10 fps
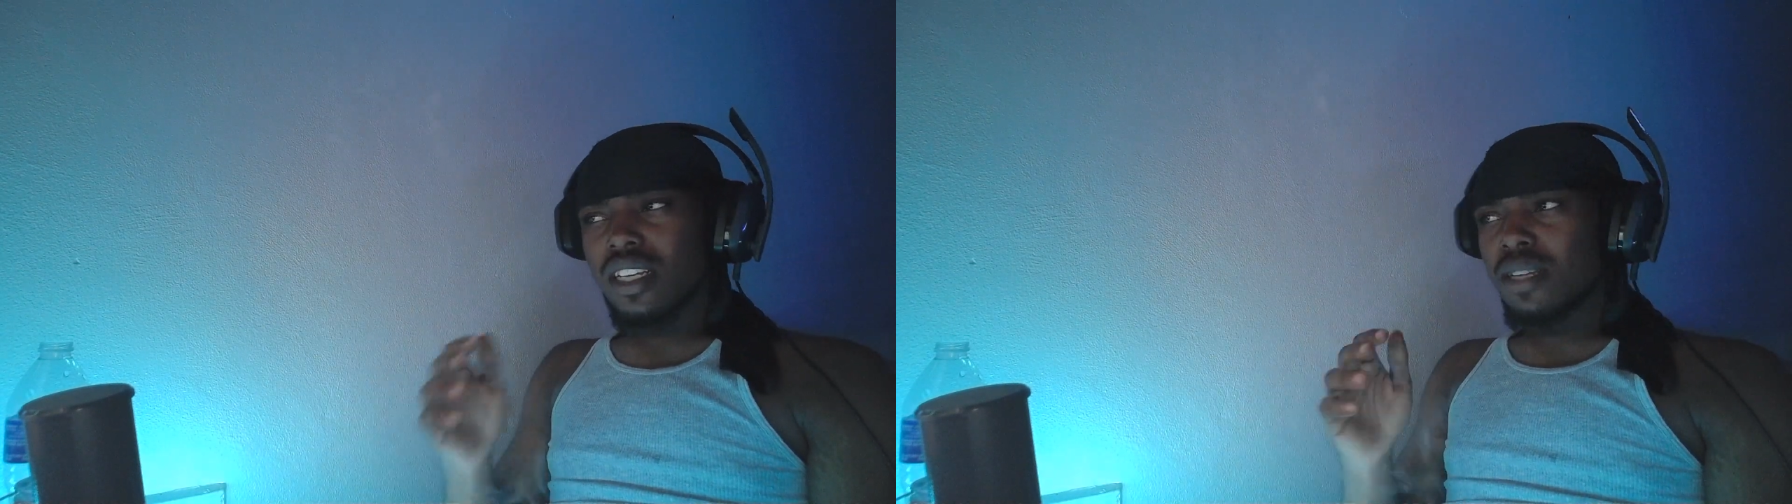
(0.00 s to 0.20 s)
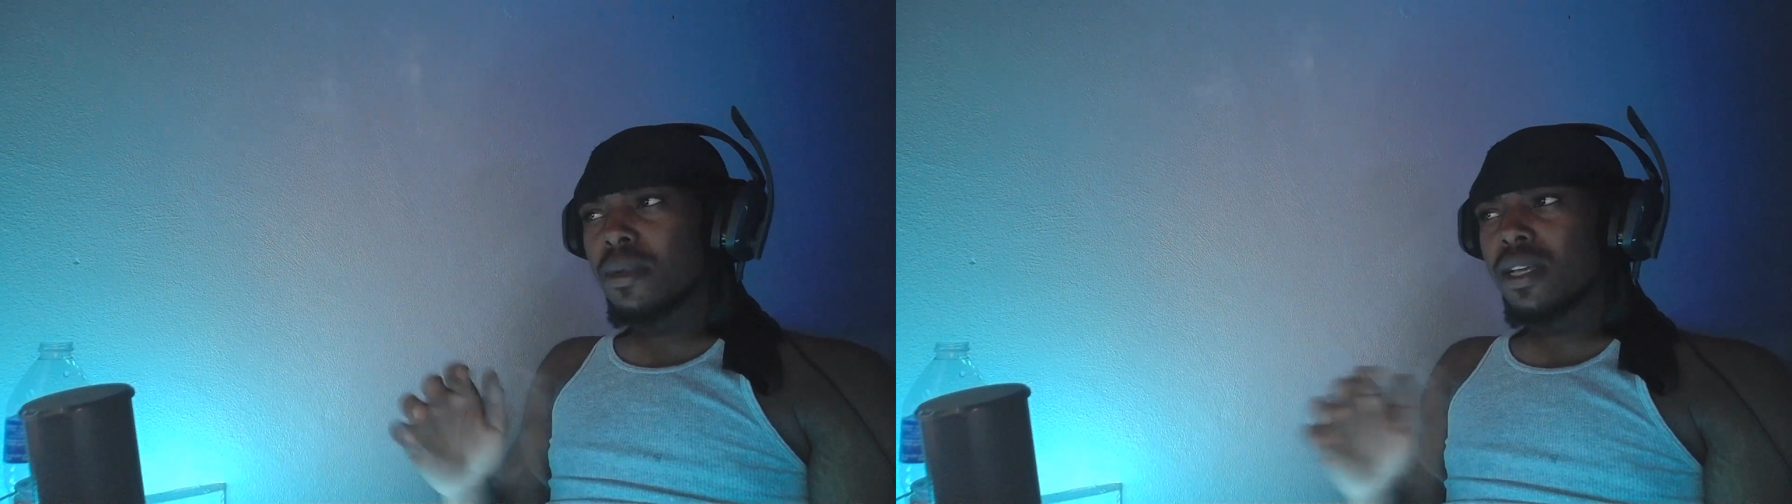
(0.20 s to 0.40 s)

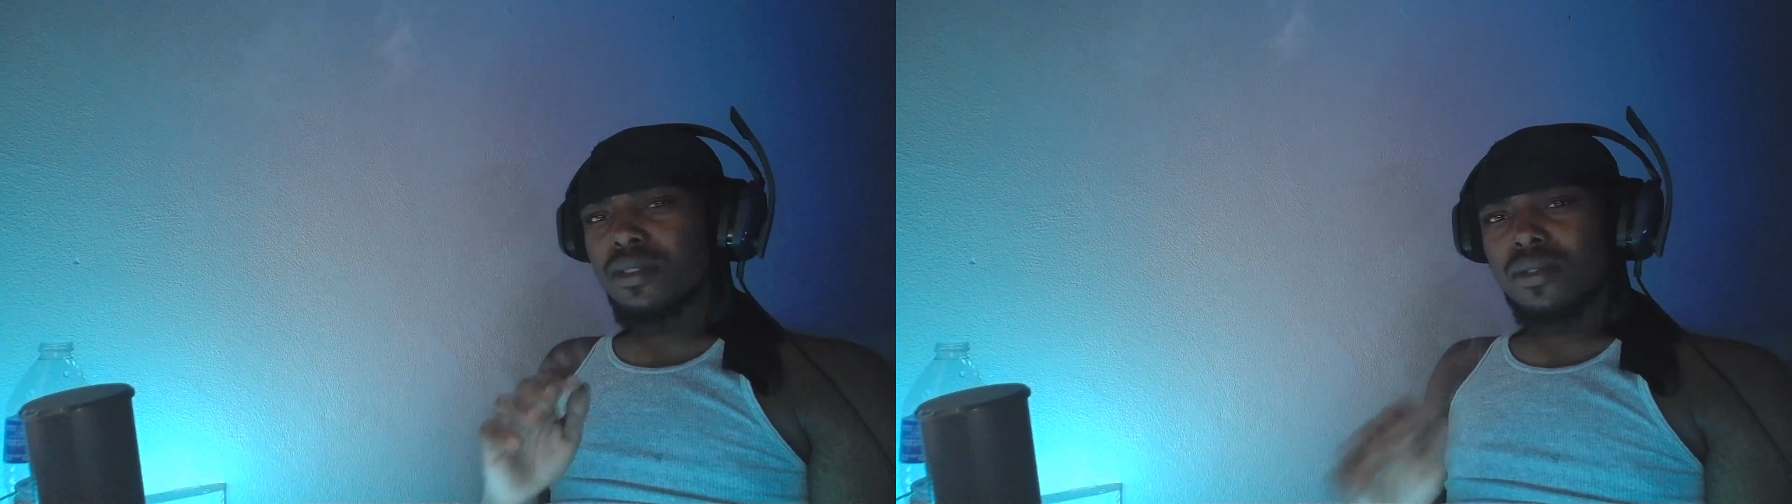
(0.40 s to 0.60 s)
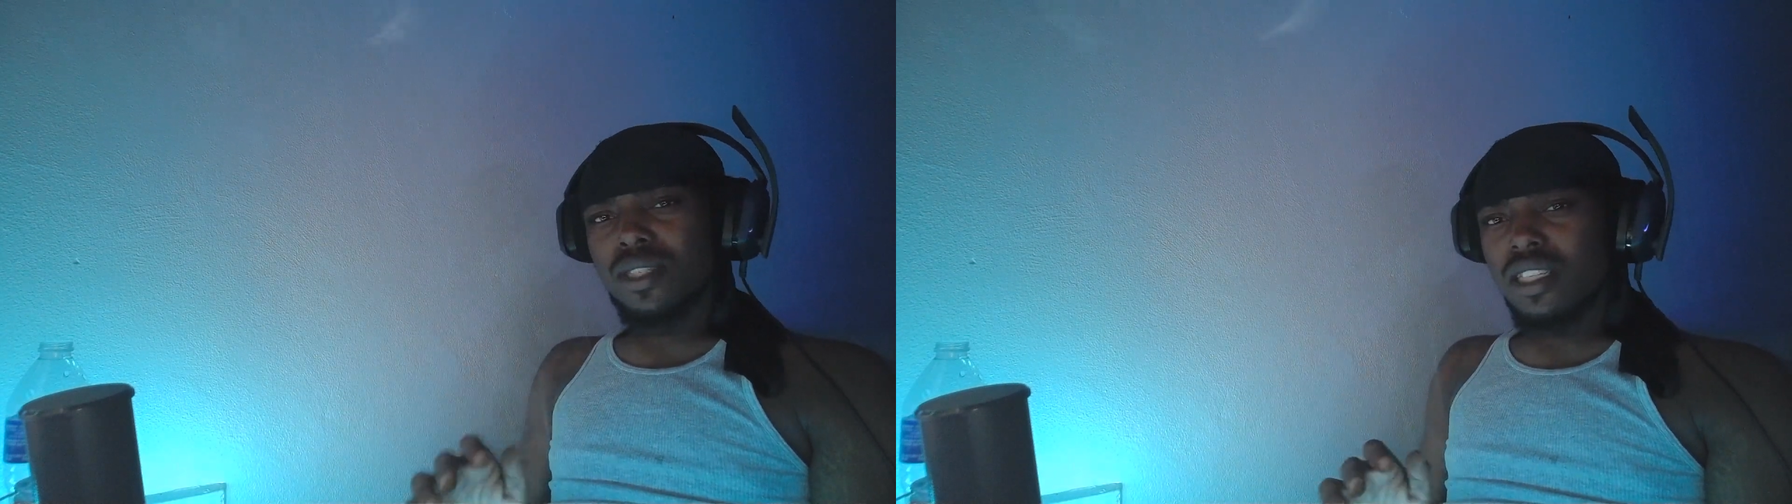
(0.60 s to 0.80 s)
It makes
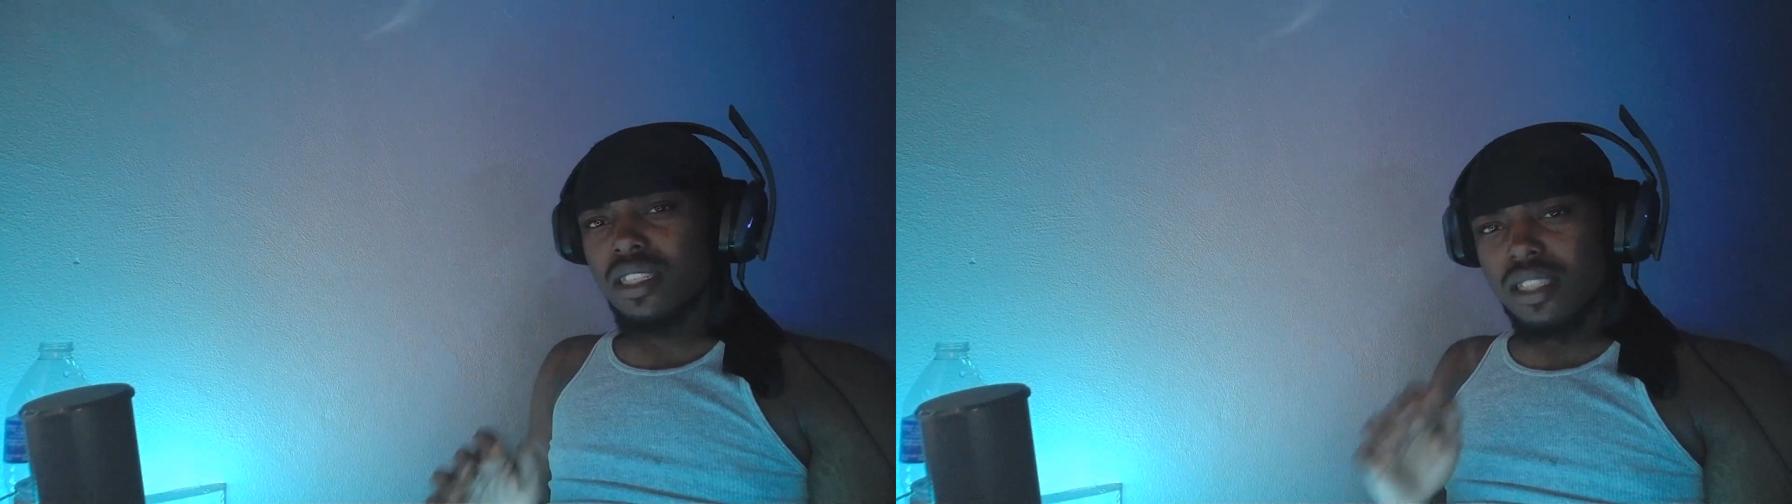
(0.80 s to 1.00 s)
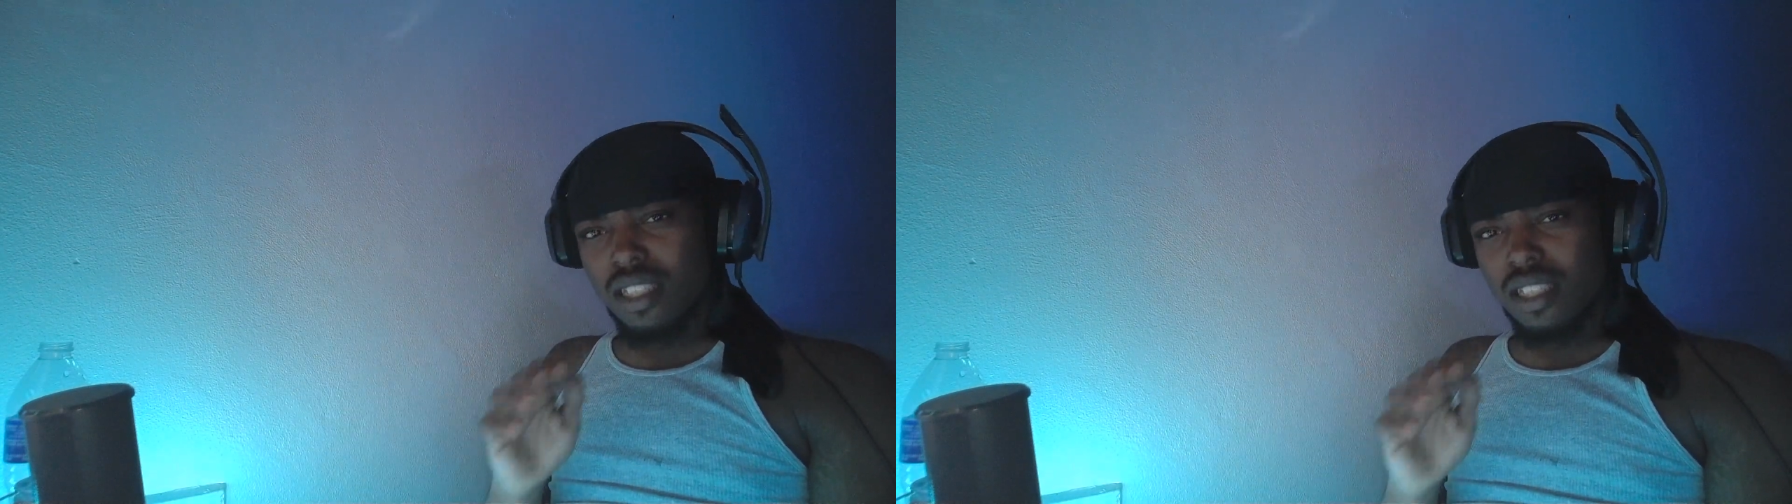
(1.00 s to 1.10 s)
no sense.